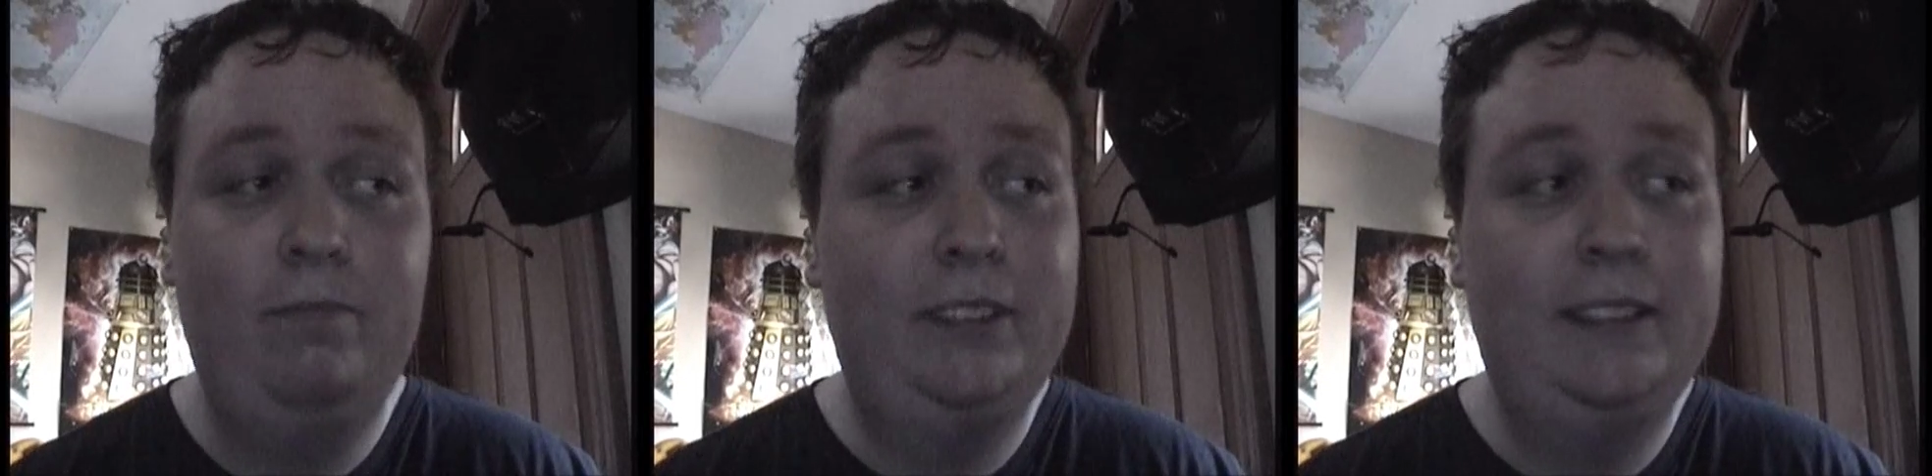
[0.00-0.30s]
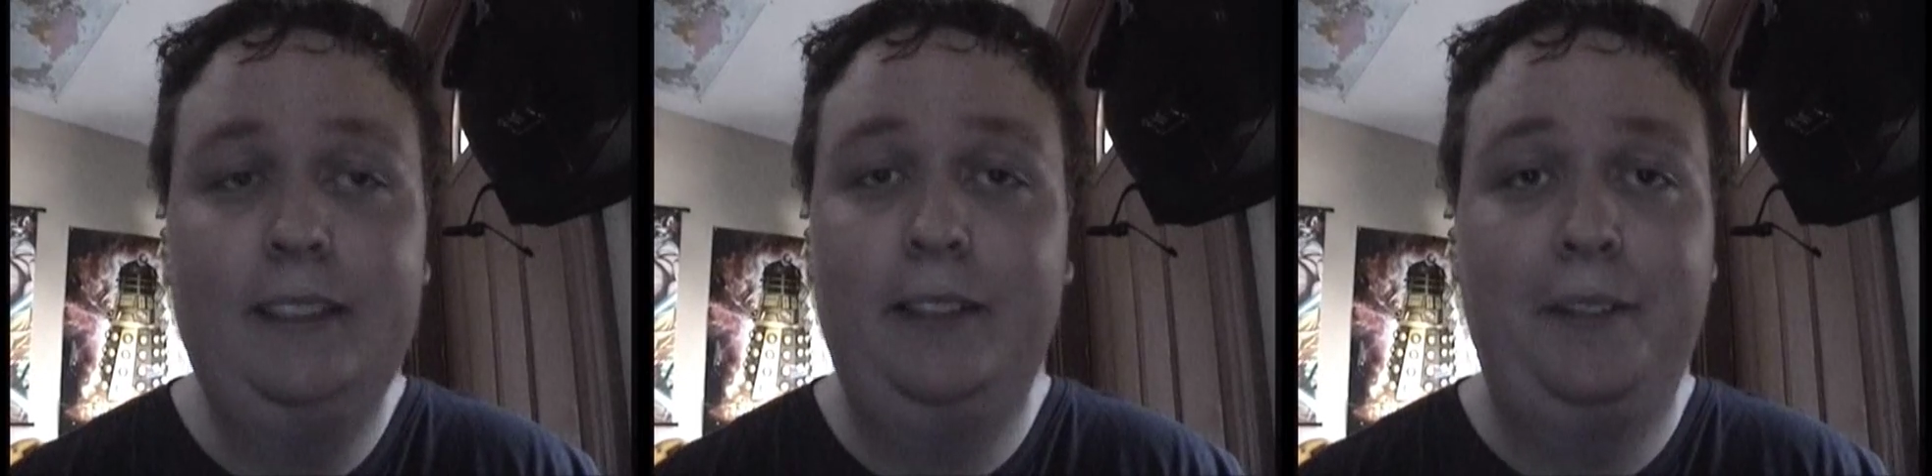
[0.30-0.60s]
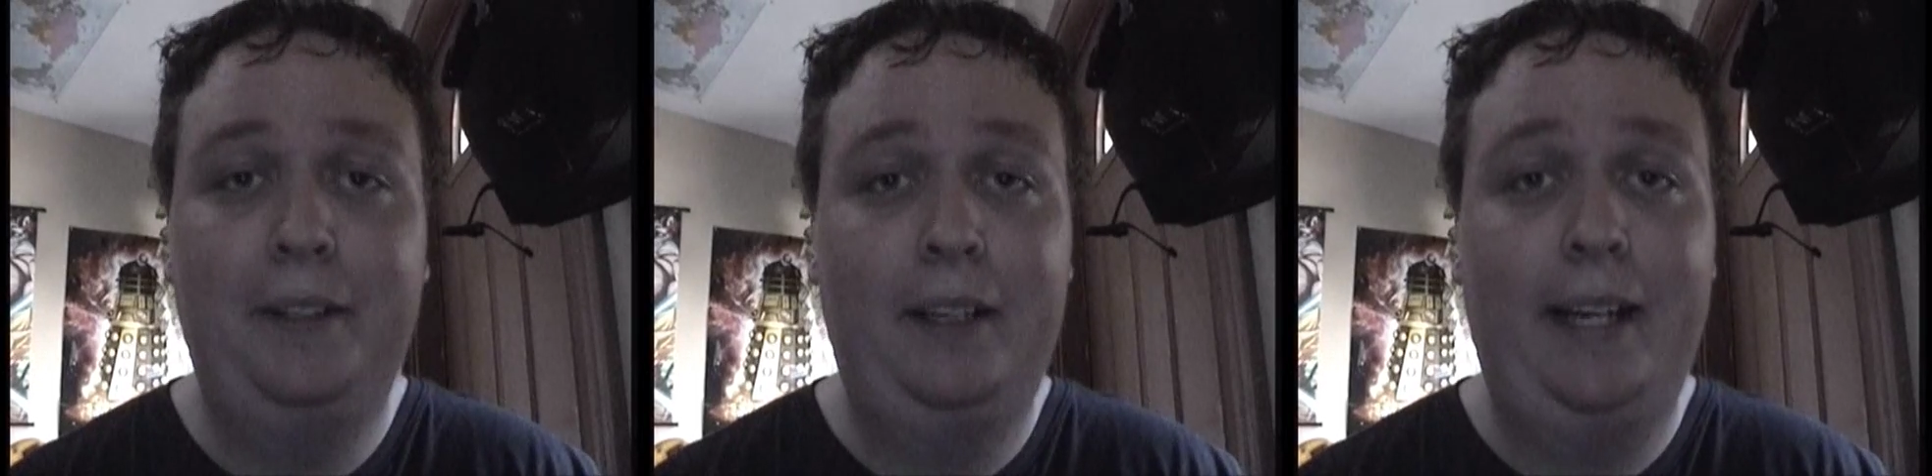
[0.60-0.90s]
still
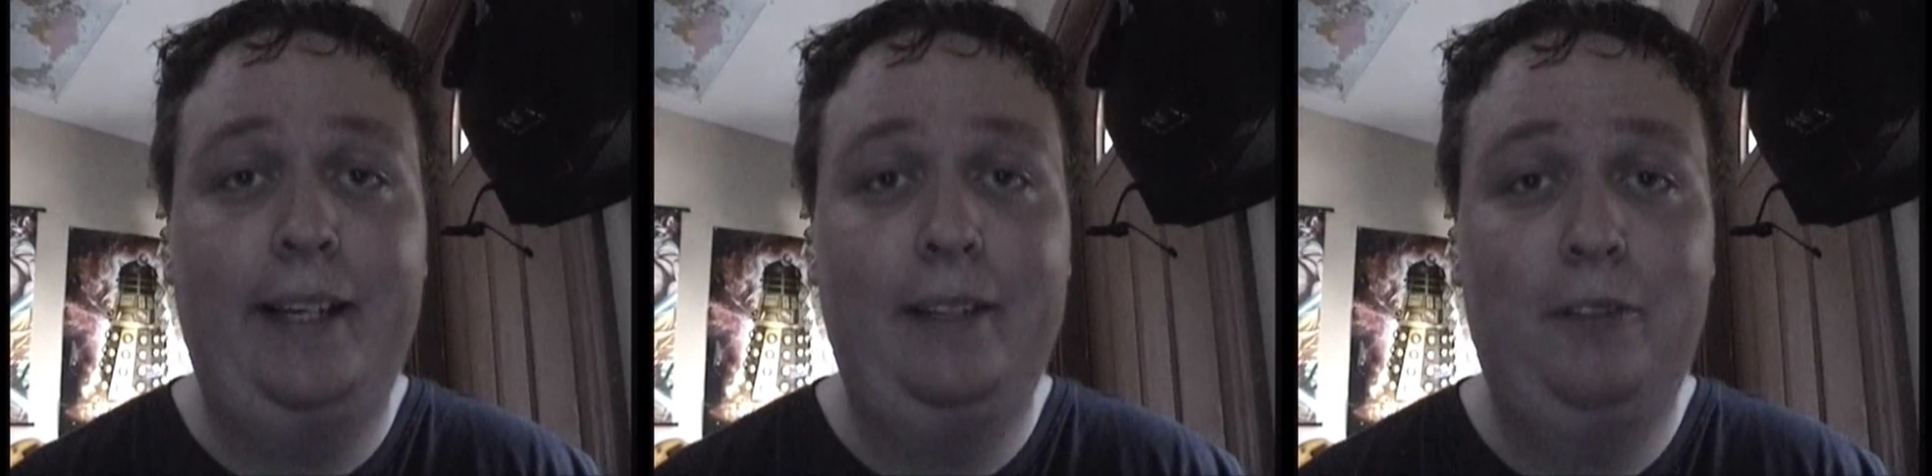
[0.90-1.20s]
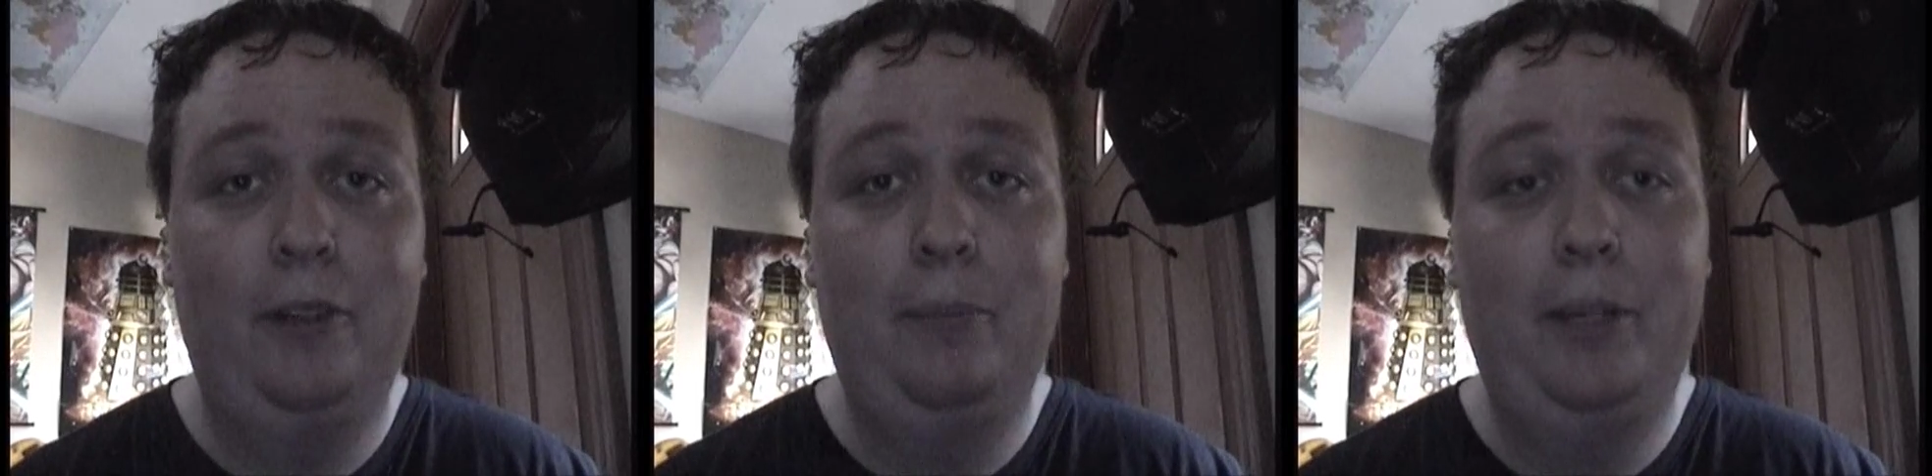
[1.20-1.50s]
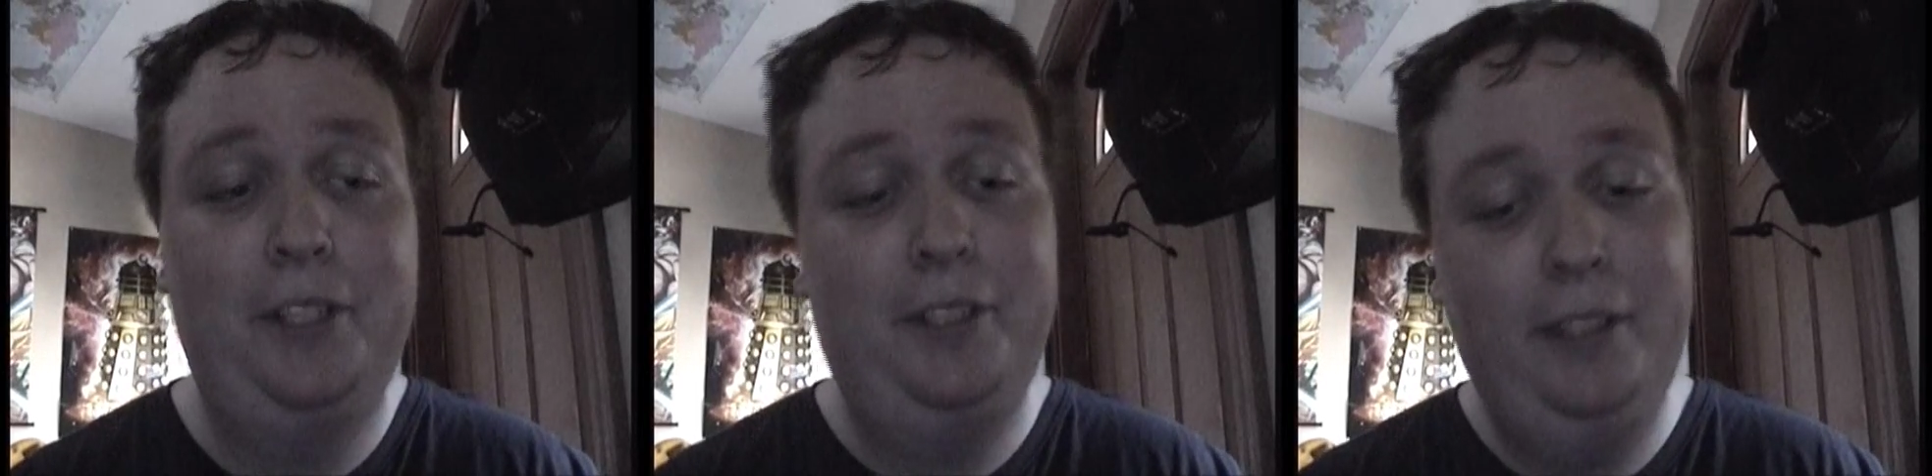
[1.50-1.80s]
didn't like it very
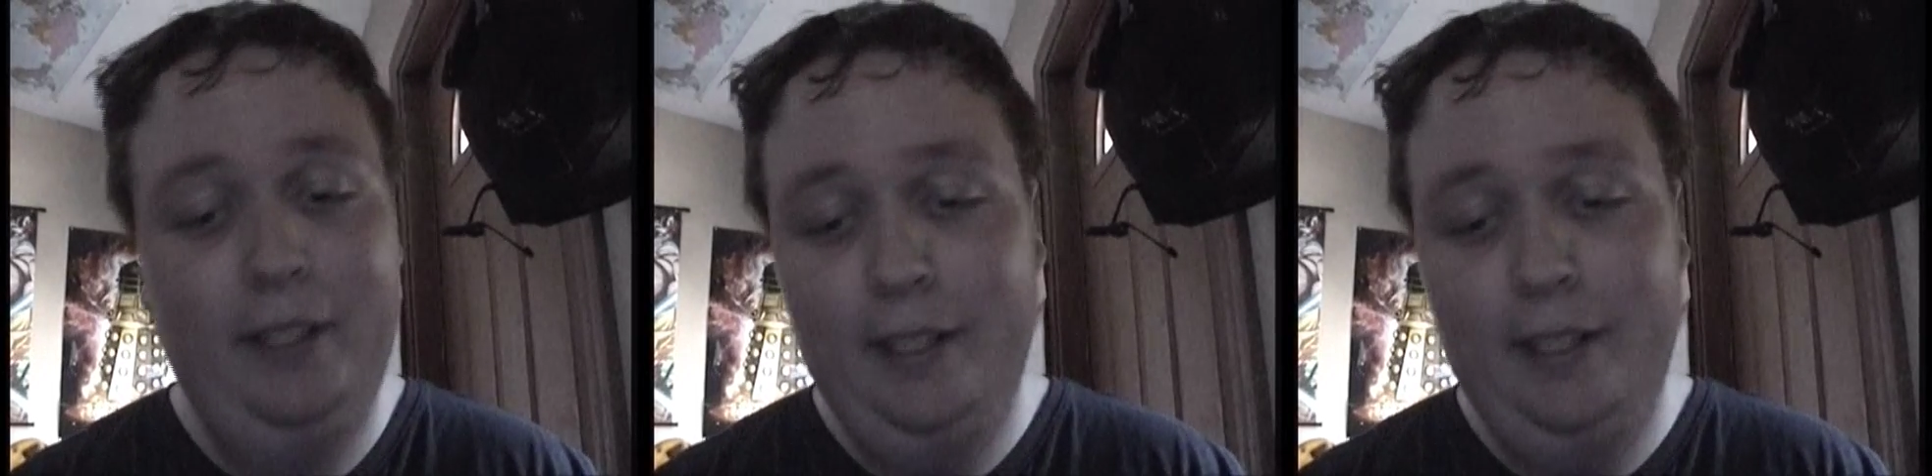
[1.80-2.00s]
much.